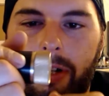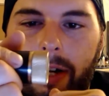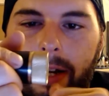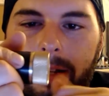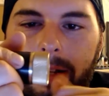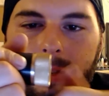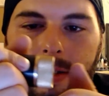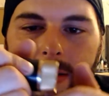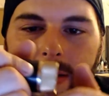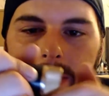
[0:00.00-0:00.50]

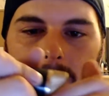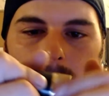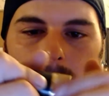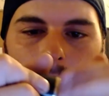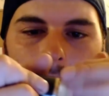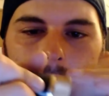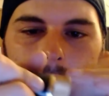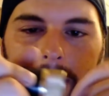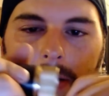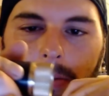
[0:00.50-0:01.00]
and this
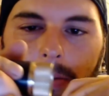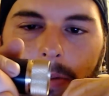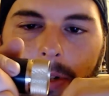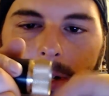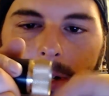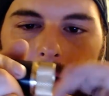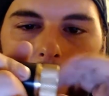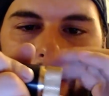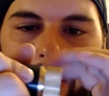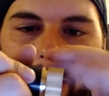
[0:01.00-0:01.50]
locking
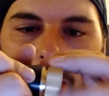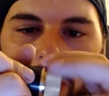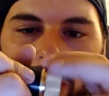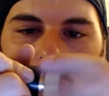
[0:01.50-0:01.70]
ring is